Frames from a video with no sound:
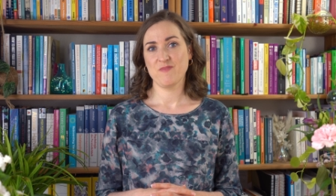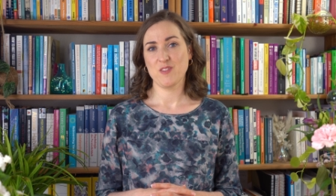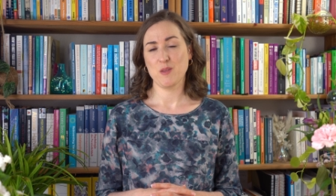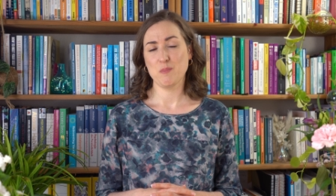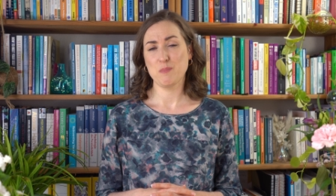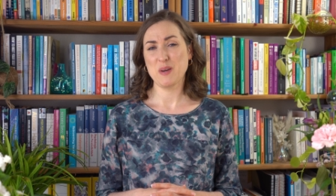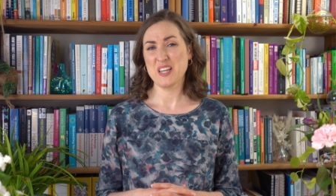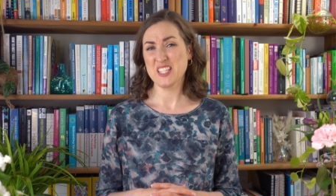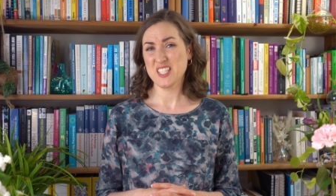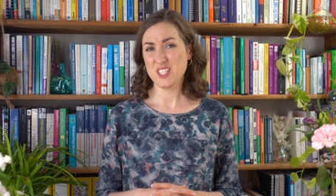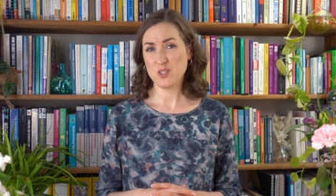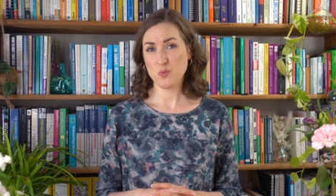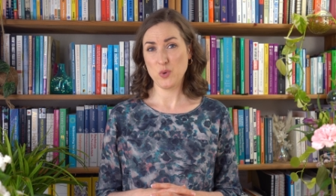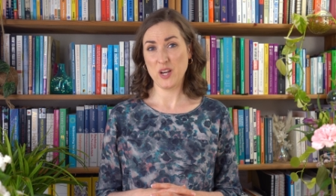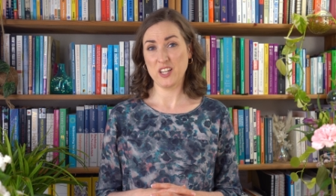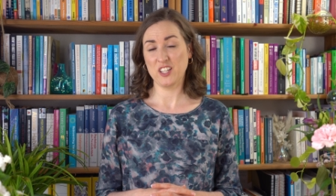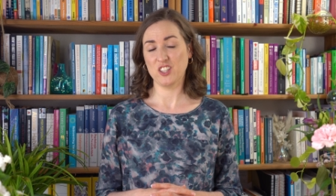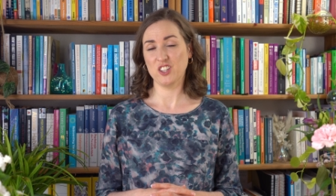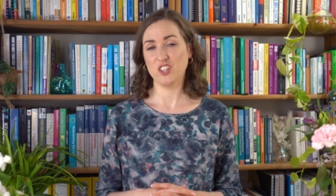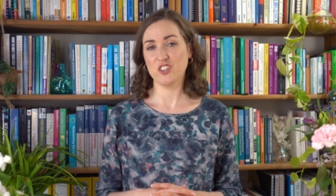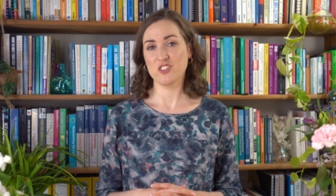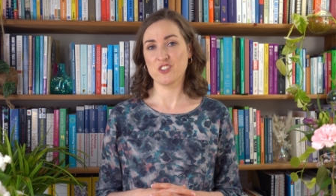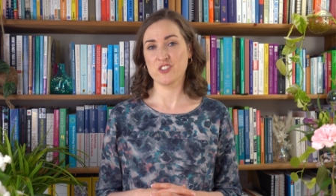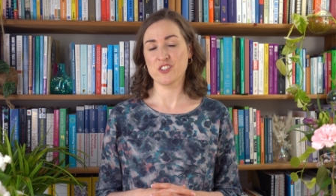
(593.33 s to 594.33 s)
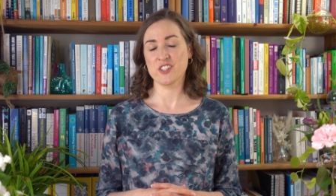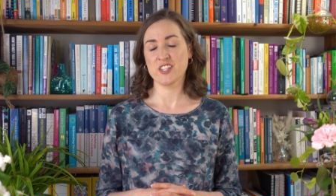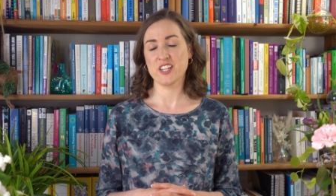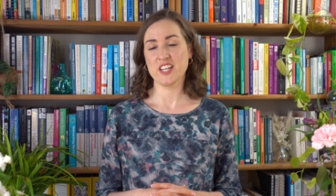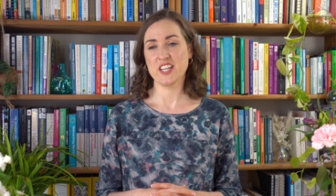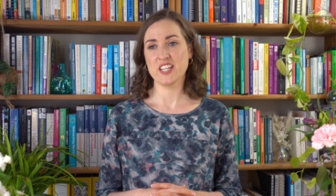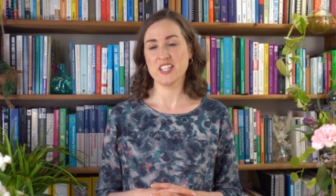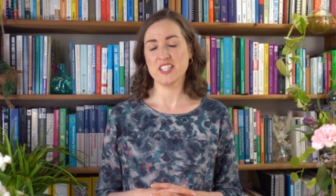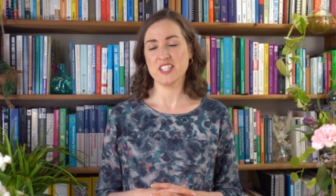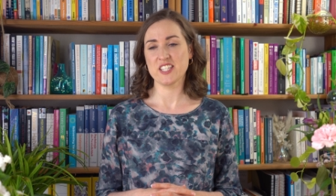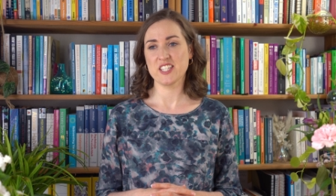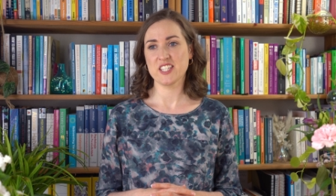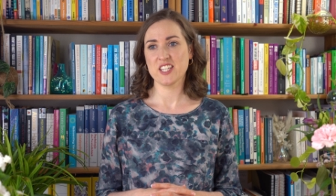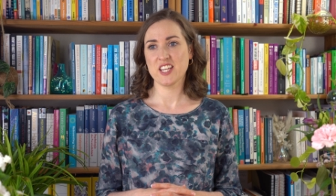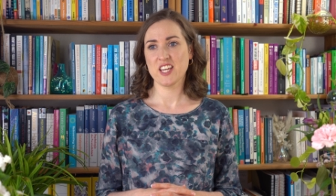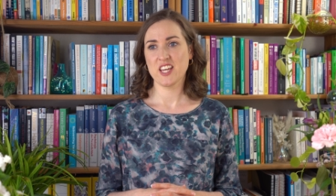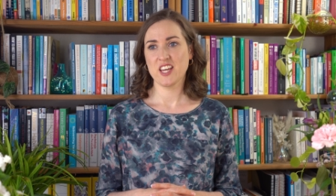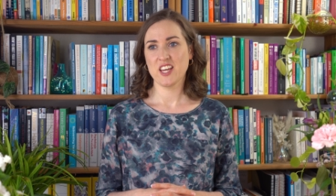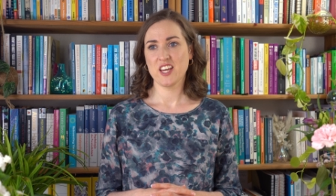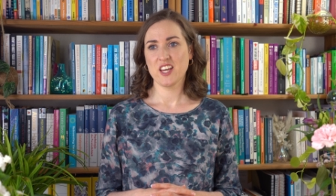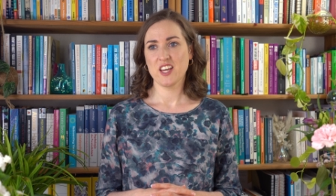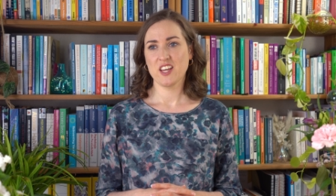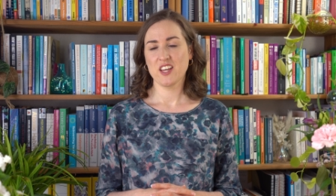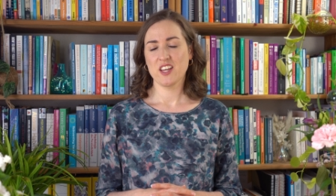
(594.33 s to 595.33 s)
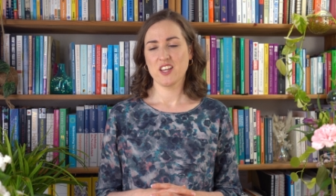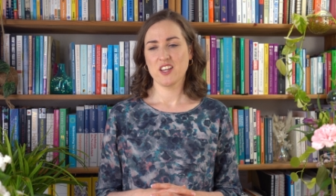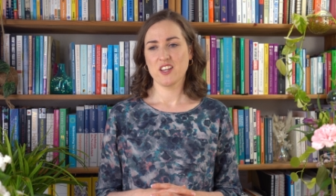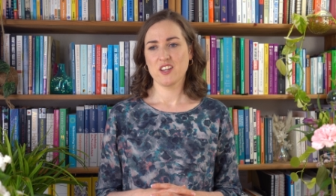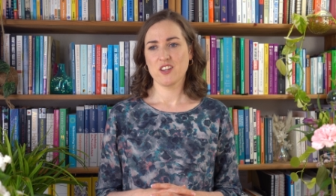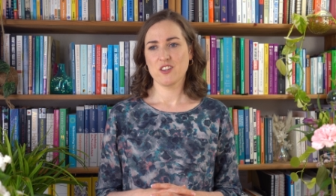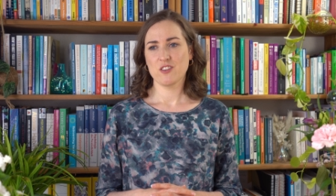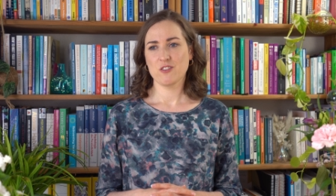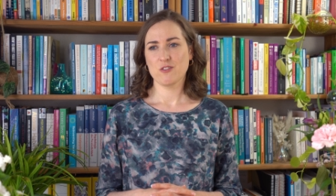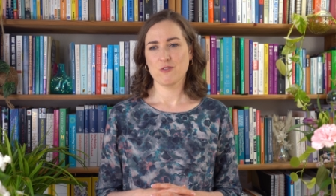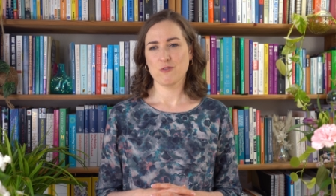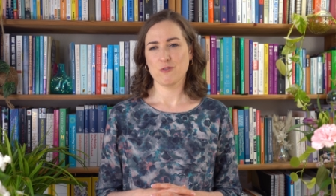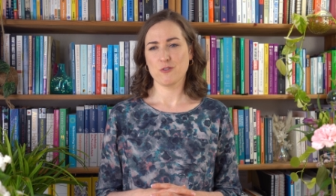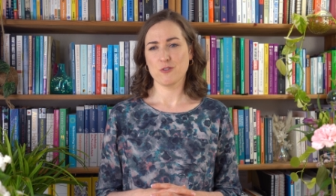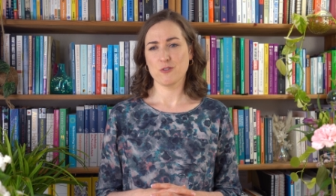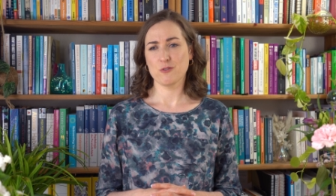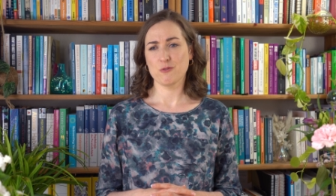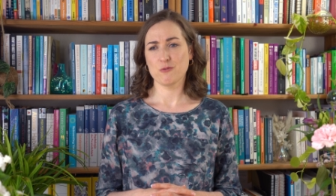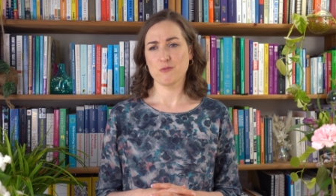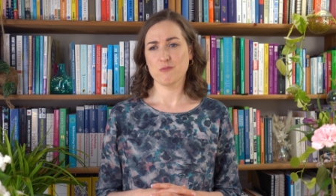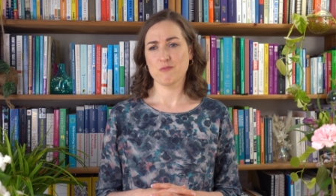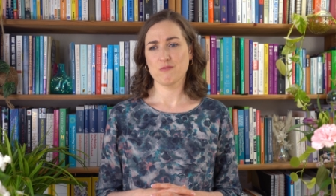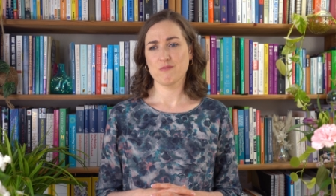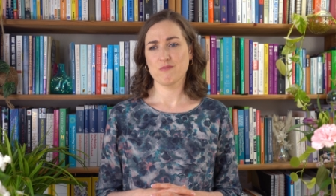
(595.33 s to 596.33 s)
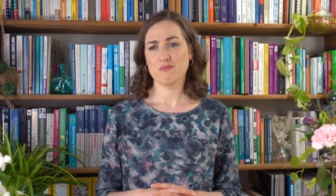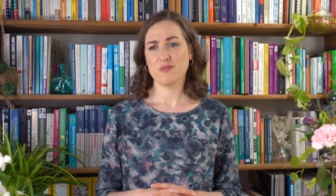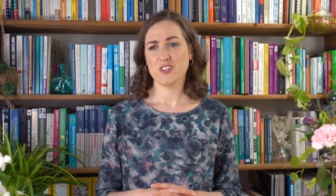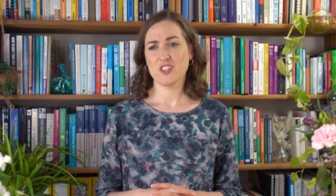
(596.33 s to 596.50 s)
The best way to learn is through